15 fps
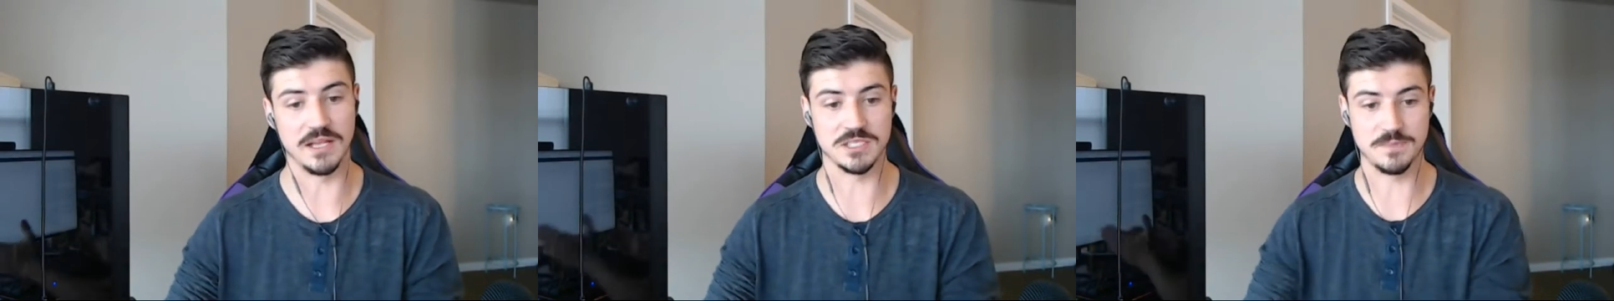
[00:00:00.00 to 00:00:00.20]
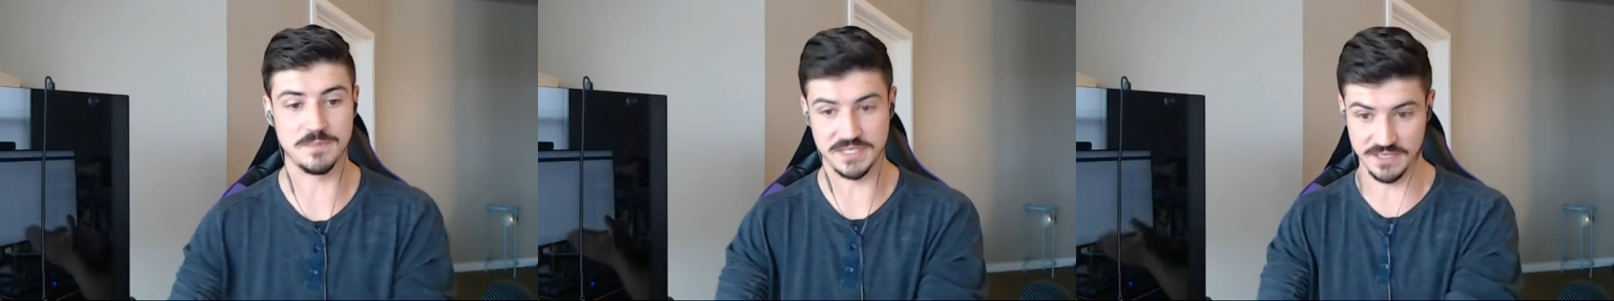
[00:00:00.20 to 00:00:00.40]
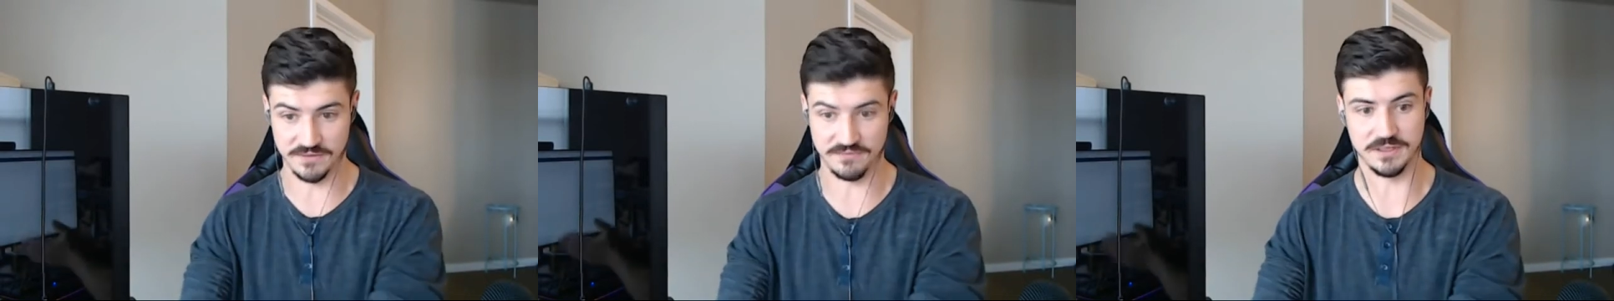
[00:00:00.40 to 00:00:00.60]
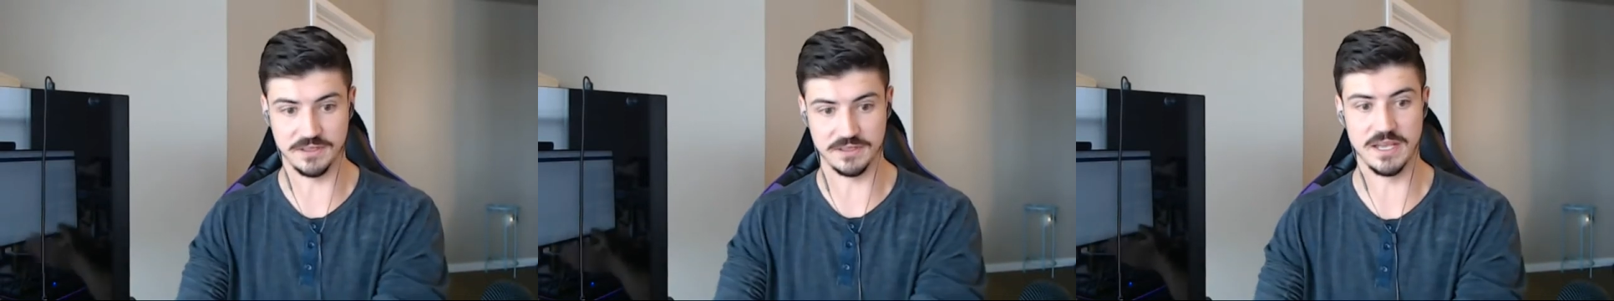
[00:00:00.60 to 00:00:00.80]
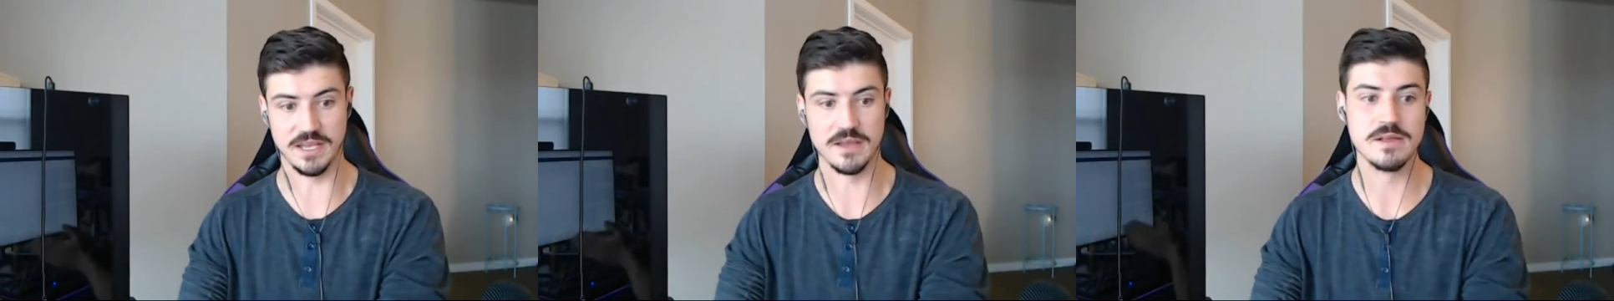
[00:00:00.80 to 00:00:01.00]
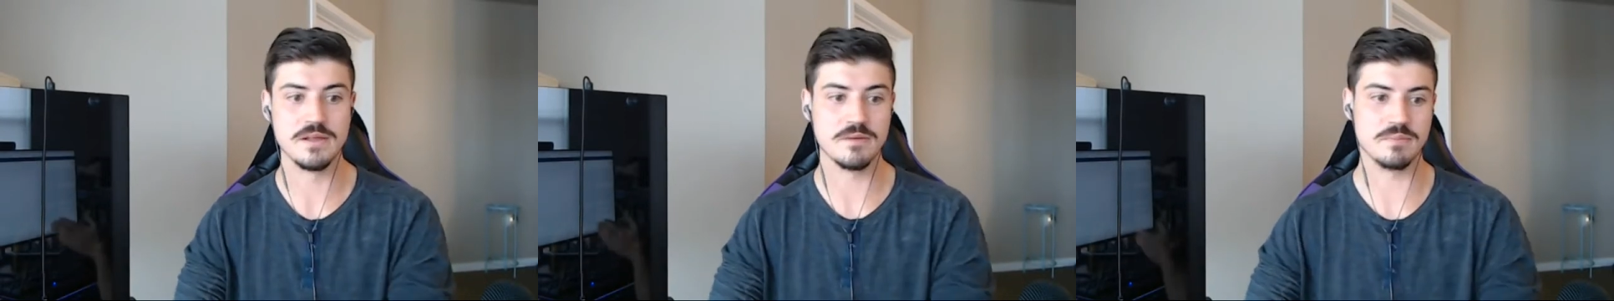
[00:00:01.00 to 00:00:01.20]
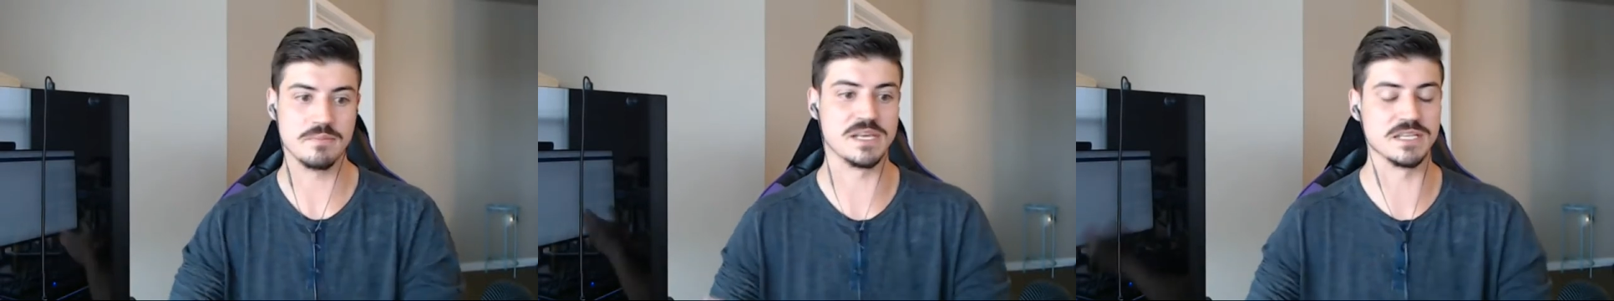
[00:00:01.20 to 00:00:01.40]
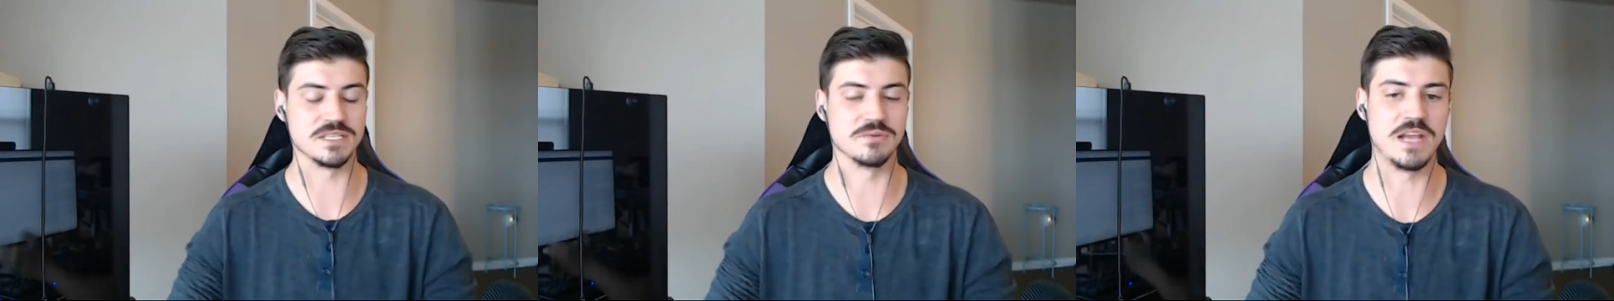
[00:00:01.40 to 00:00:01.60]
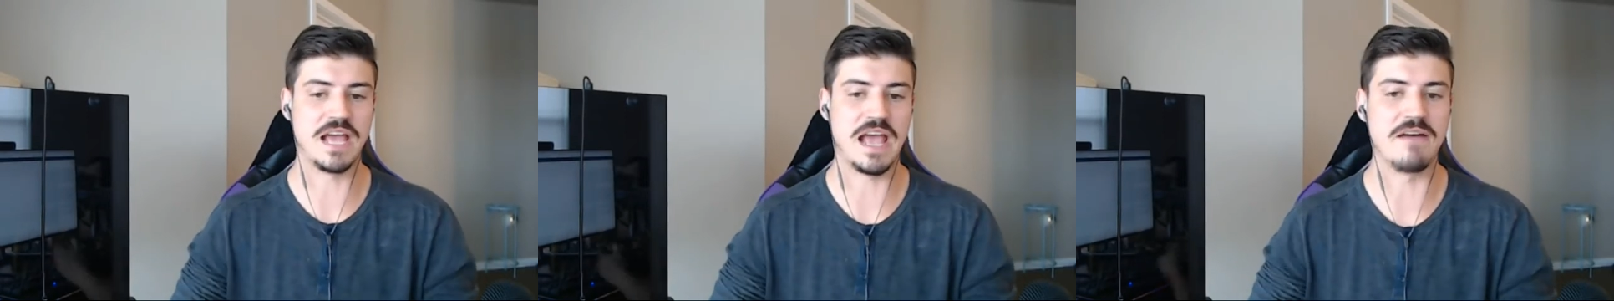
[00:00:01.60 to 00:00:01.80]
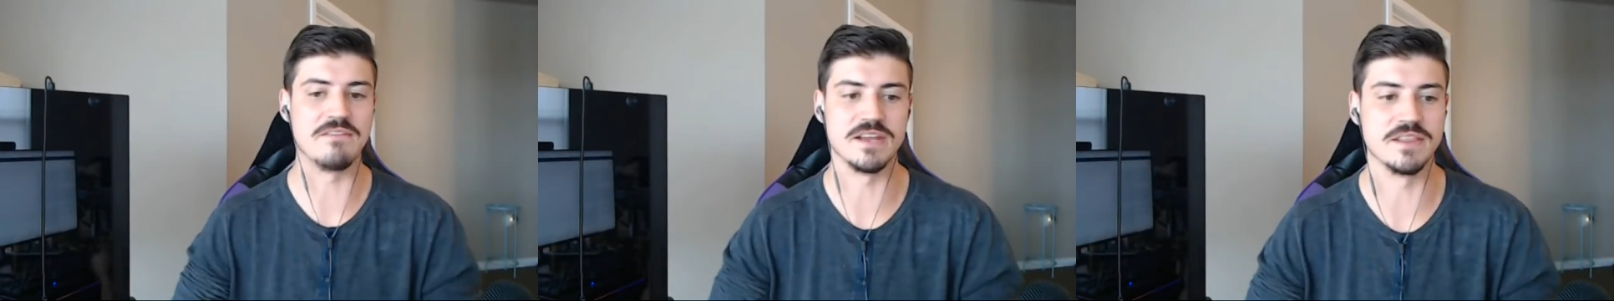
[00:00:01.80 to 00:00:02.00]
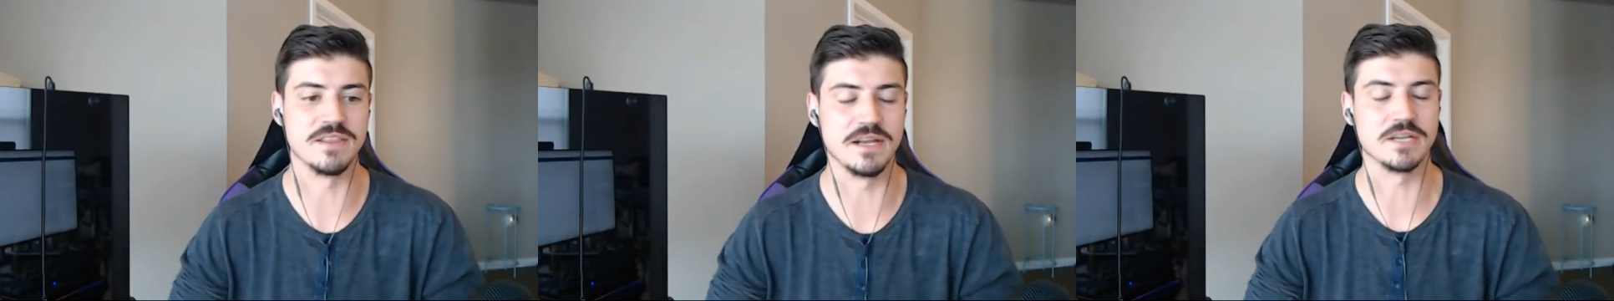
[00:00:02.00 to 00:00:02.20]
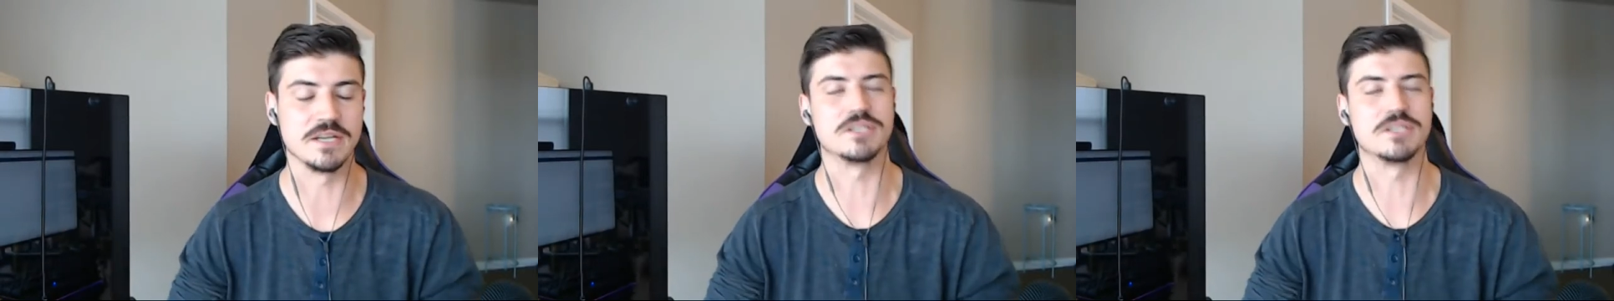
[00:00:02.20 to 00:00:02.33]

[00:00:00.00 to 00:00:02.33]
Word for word: specifically because it would have it in there.